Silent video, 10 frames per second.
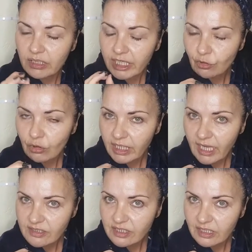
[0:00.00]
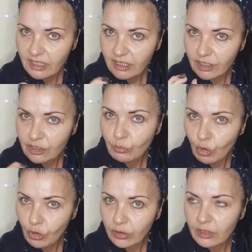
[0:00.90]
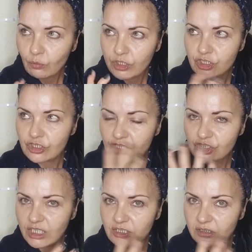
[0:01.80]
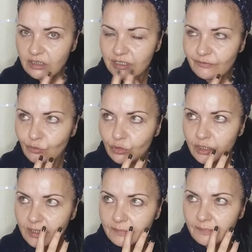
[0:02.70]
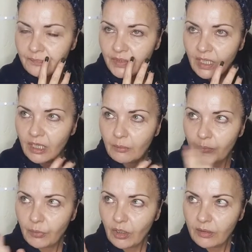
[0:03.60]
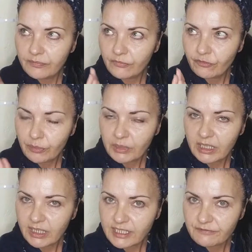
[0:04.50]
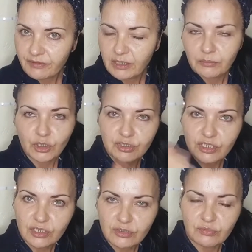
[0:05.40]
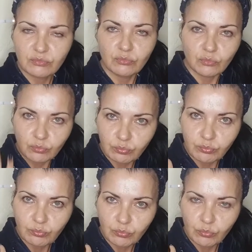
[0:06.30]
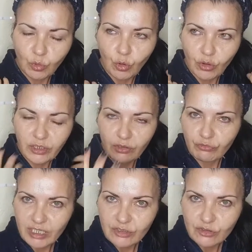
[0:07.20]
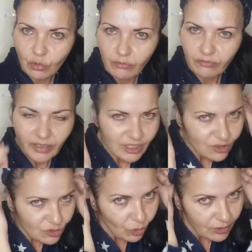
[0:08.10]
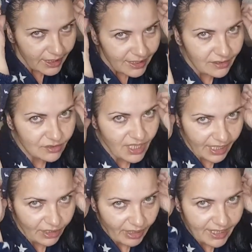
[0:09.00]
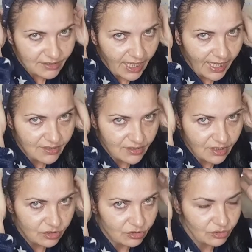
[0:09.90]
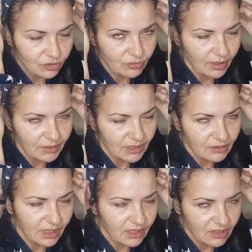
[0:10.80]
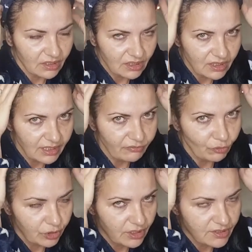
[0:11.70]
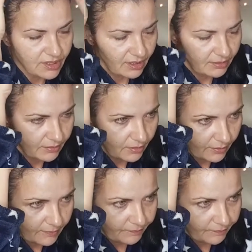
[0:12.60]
glycolic acid in it in the morning, which is a gentle exfoliant. But for me, that's fine because it's on and rinse off. It's not like direct acid, you know what I mean, like that you leave on the skin.